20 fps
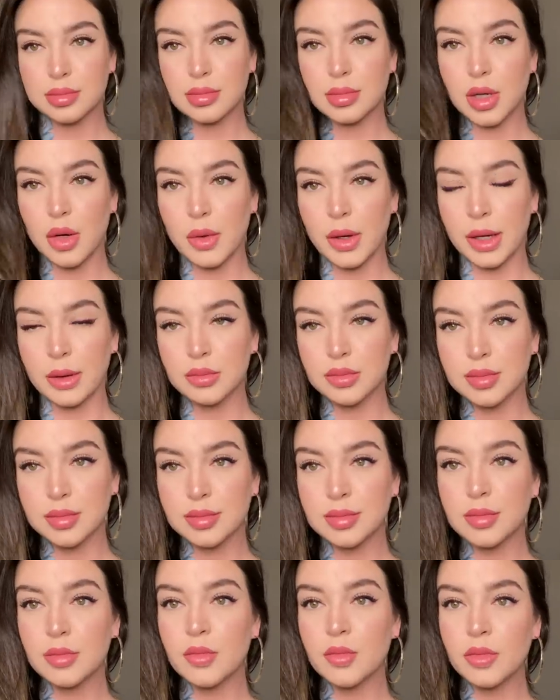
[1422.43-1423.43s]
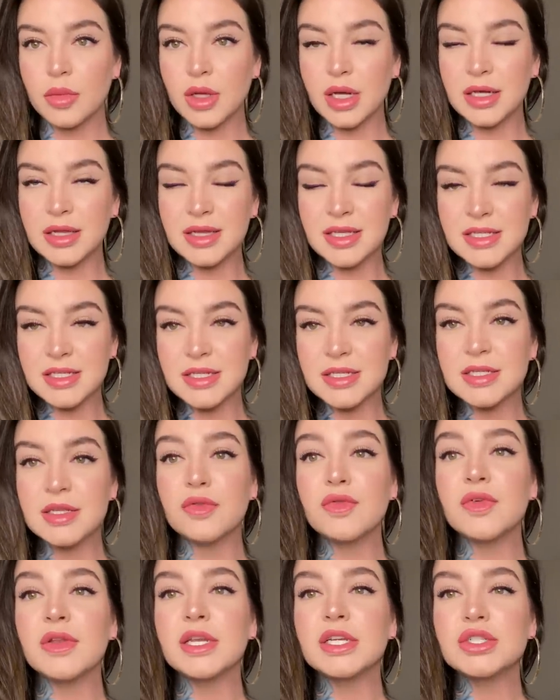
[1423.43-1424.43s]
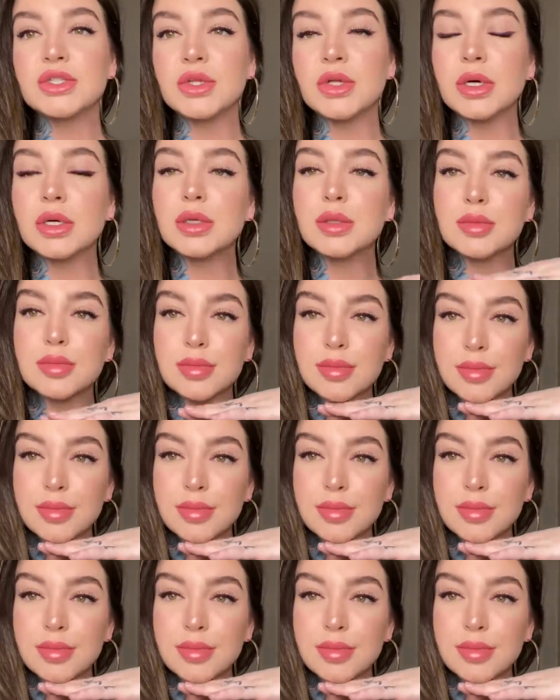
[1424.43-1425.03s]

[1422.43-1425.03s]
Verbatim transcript: Okay, this is the finished look.